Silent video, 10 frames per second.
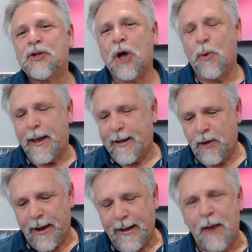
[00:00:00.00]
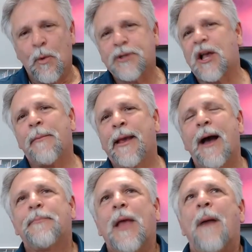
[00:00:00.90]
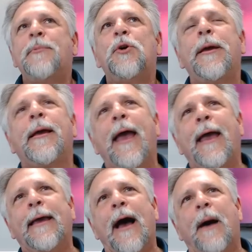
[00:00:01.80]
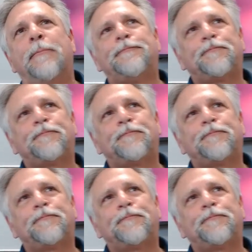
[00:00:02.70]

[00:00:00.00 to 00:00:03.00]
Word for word: so at any rate, and what's coming up, I'm doing a, uh,